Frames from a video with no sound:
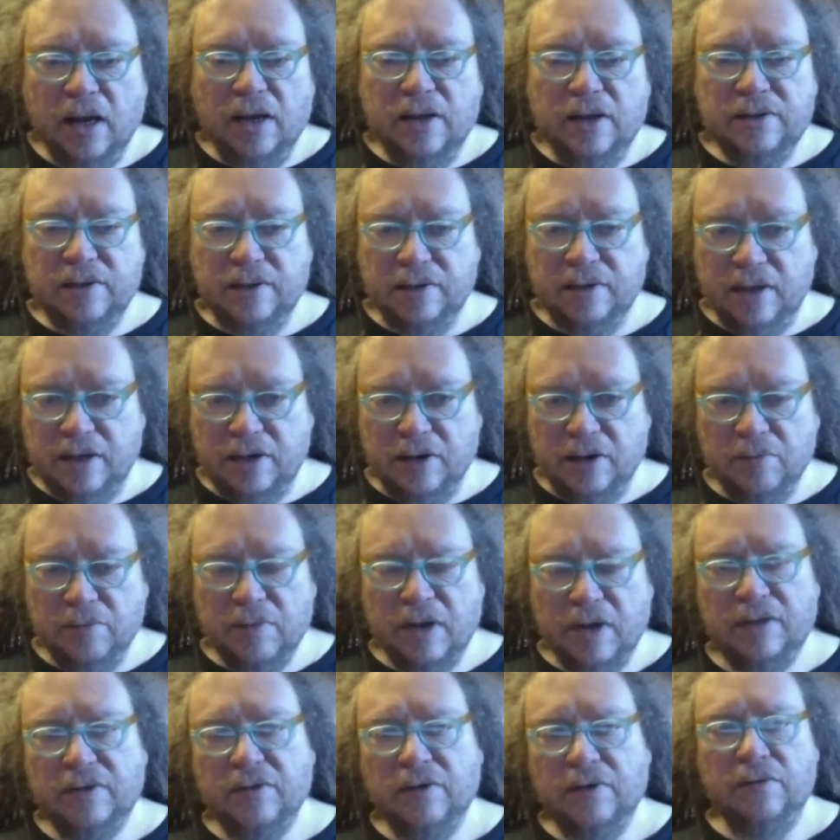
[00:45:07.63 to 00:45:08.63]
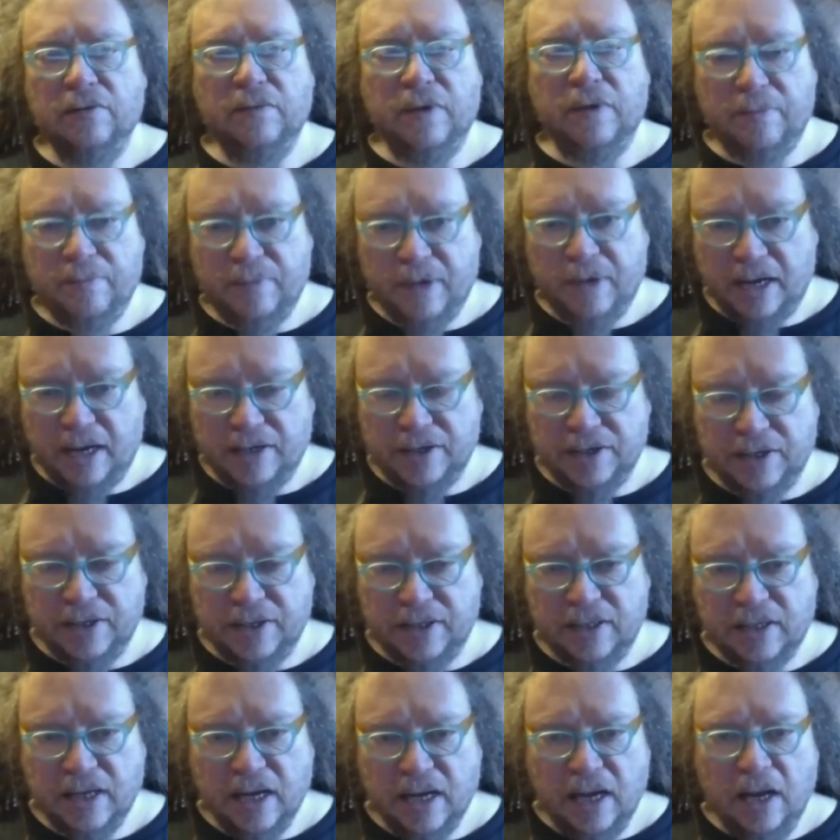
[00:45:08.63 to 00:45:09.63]
So they don't make their own web
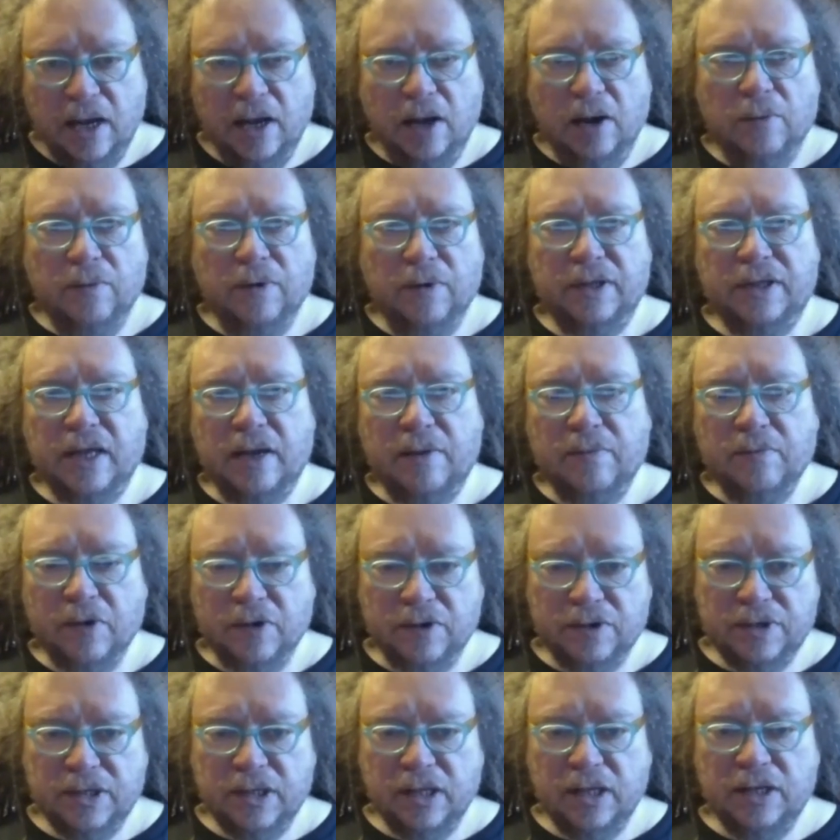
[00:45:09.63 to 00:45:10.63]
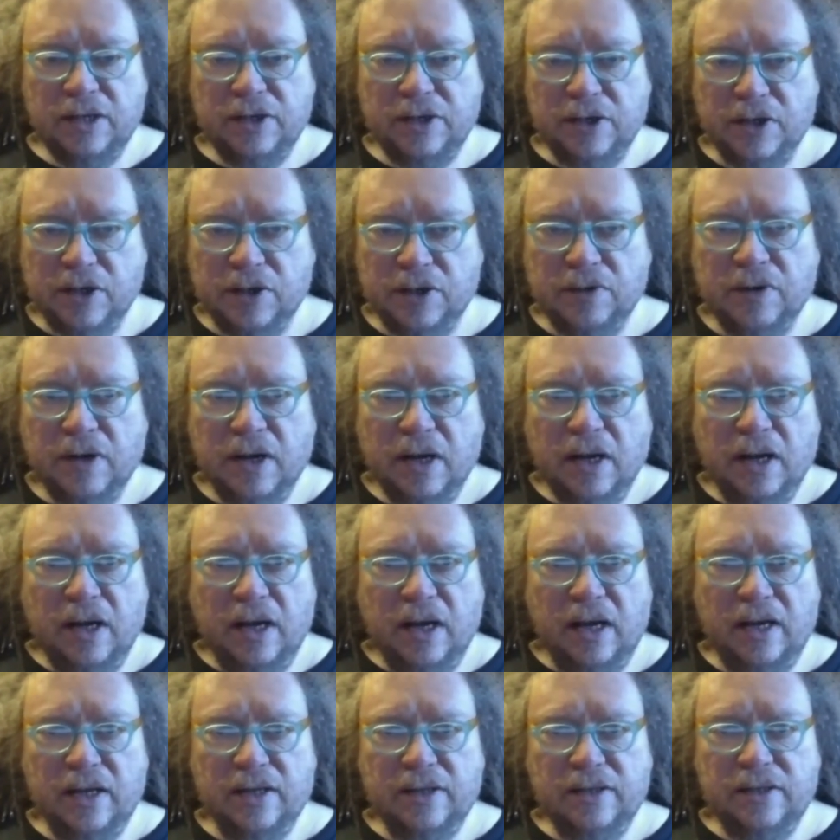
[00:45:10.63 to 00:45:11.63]
pages. What they mostly do
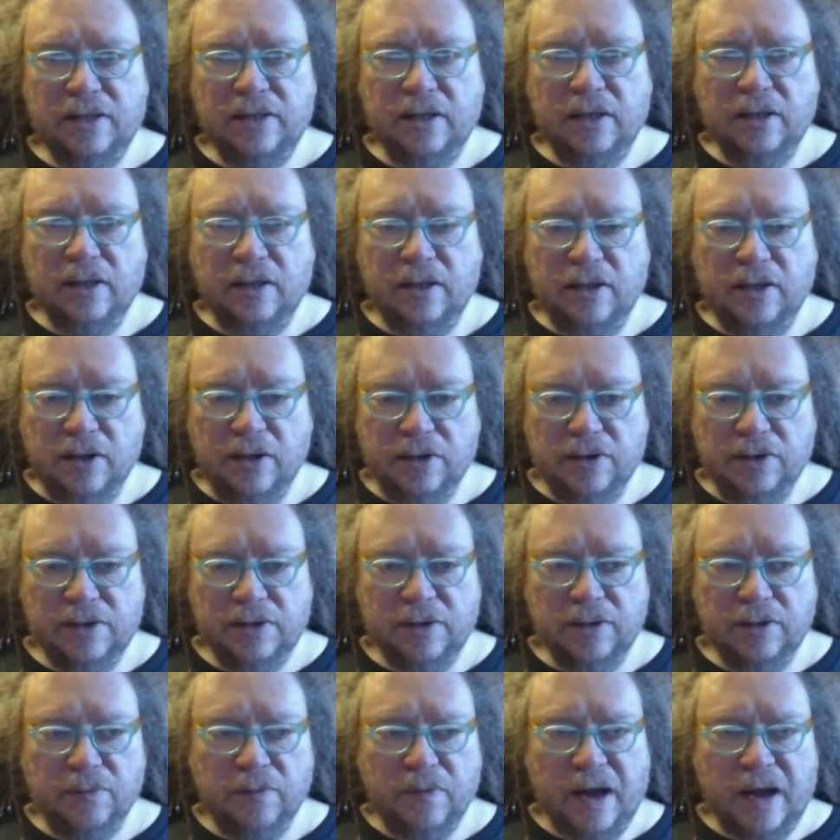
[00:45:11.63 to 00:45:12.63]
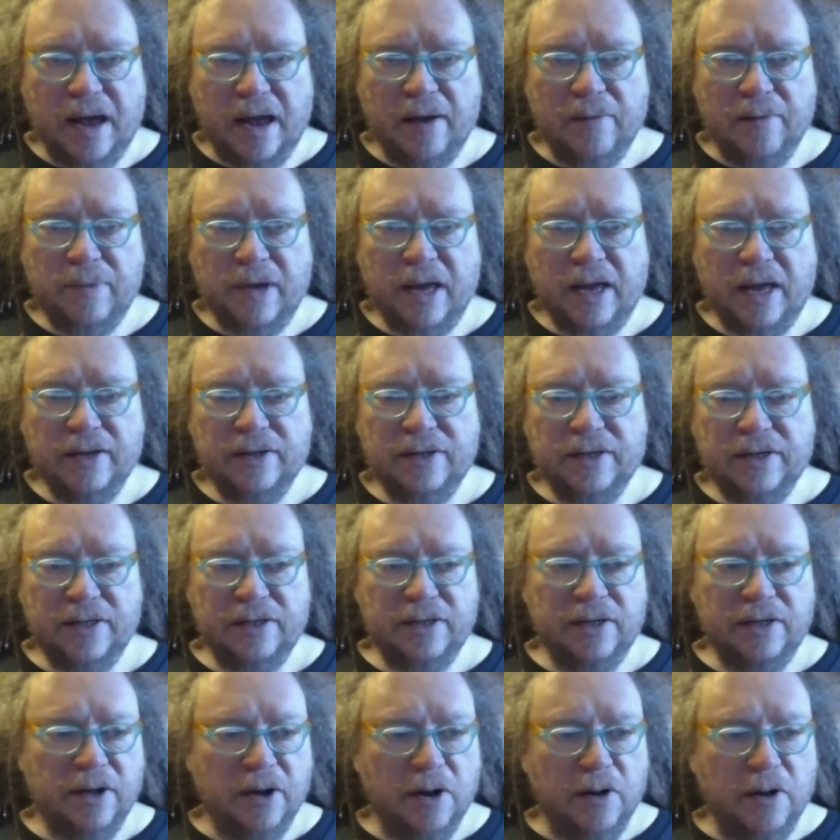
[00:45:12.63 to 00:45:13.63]
is use the web just
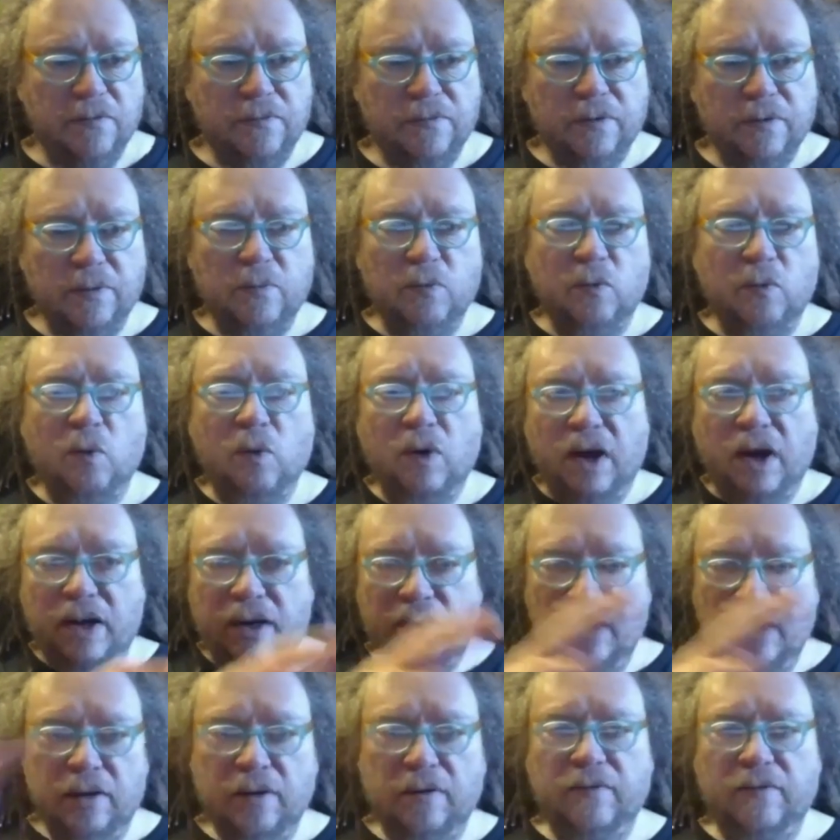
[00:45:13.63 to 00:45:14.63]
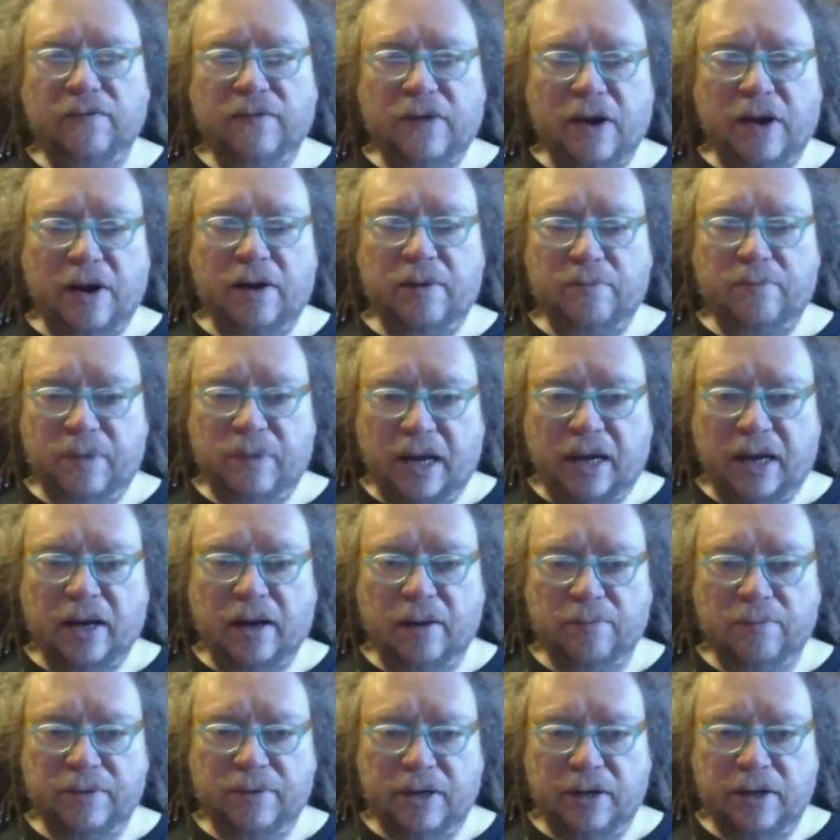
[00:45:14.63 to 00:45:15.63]
to go from one very big
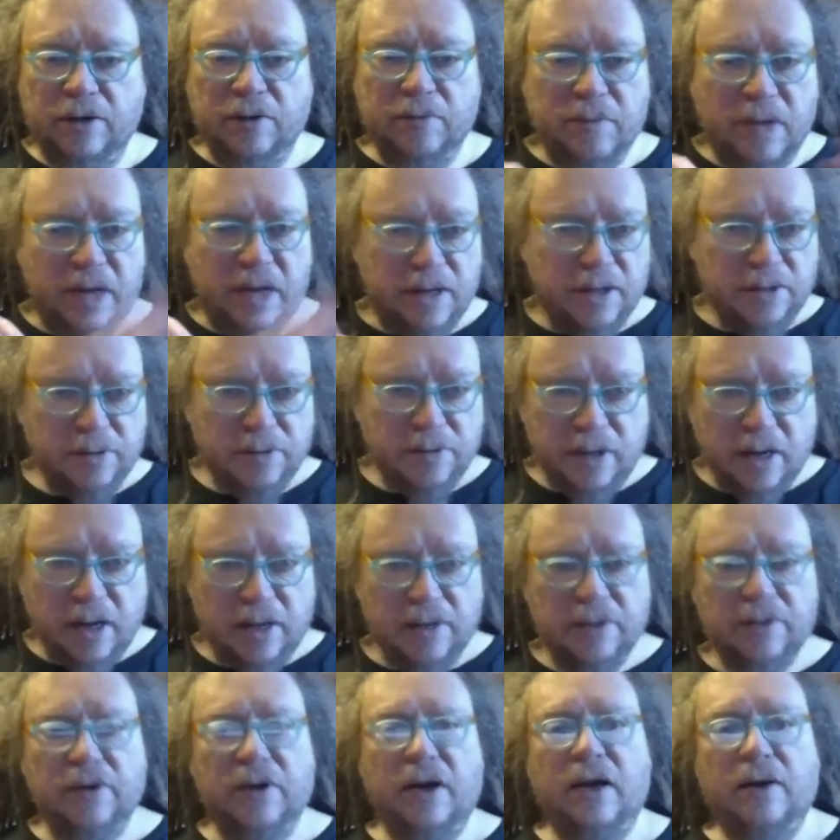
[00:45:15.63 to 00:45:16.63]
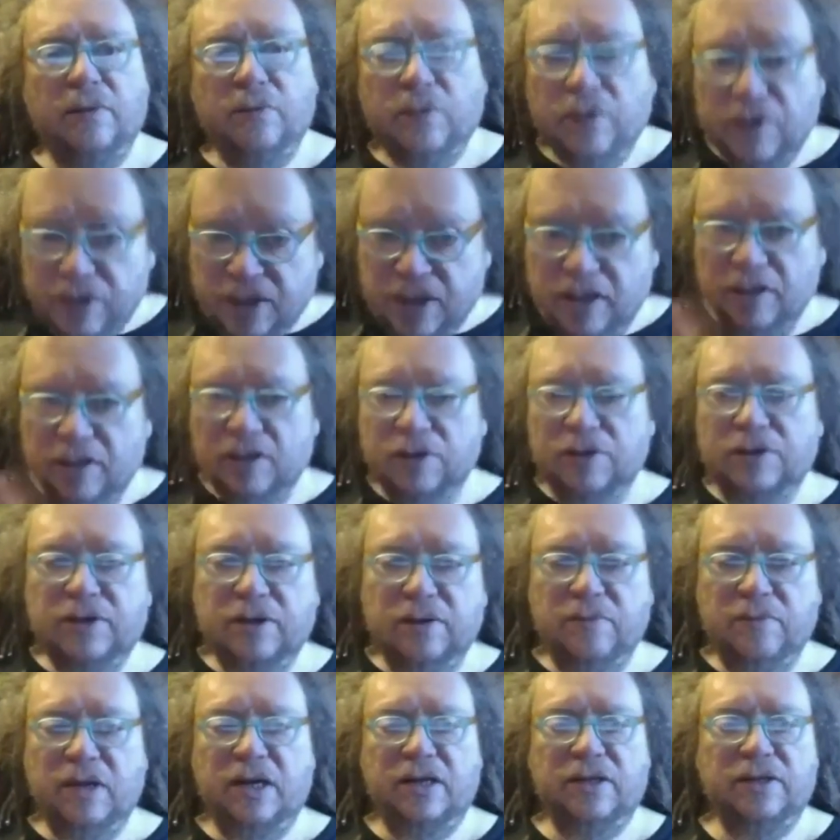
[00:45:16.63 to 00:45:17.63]
company domain to another. And within those
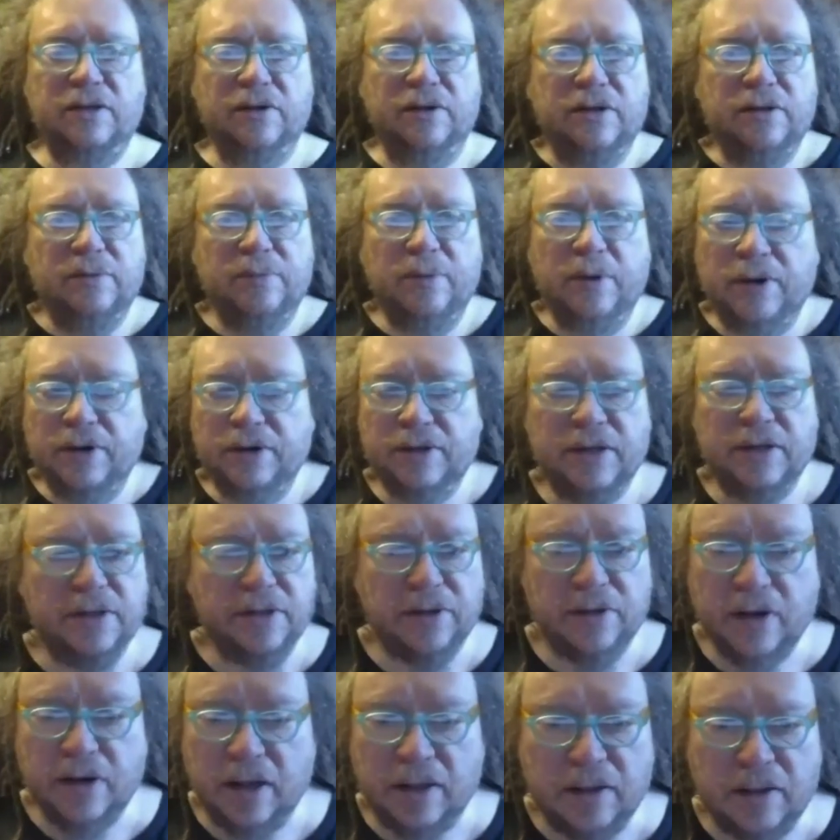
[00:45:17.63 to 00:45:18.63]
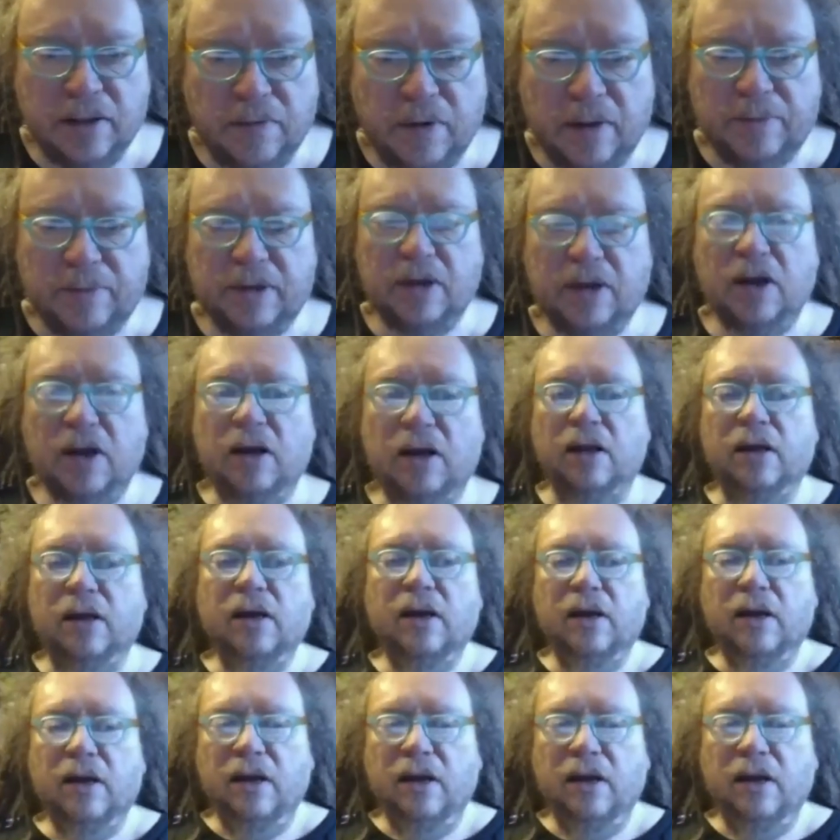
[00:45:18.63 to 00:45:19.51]
domains, their experiences are not the web at all.